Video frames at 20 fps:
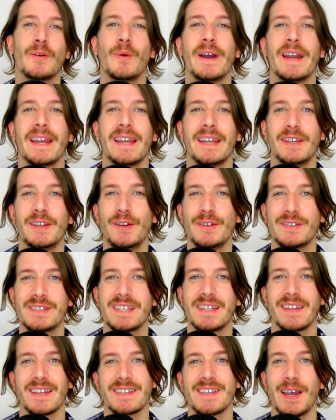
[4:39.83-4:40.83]
using
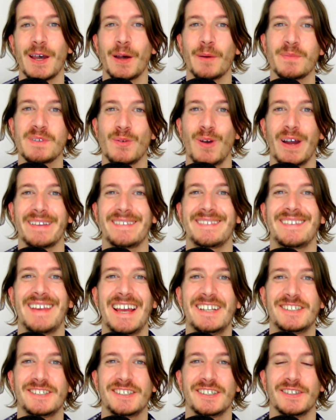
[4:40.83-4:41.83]
this helps to add
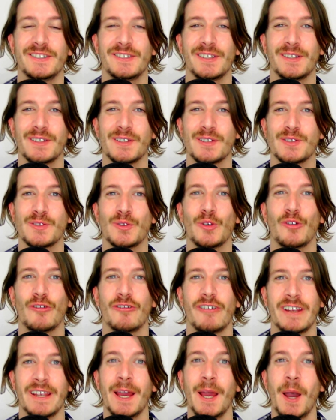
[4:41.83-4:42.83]
tension to the story
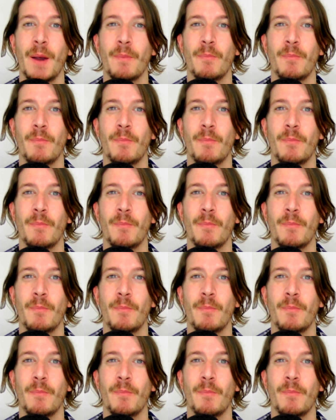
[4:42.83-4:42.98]
by